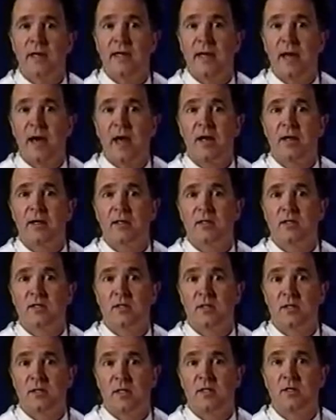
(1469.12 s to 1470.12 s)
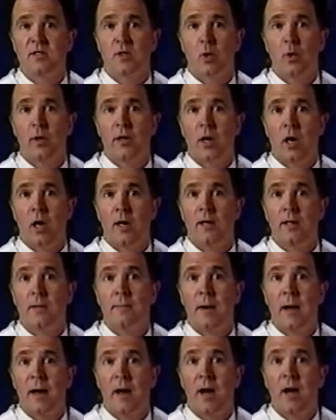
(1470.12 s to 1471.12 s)
analogous to this going on in
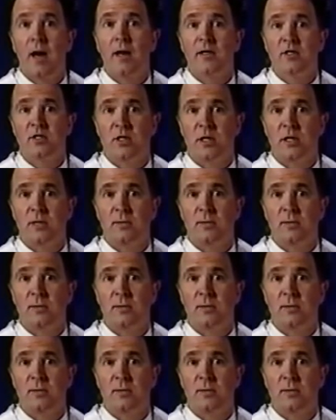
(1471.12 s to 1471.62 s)
biology.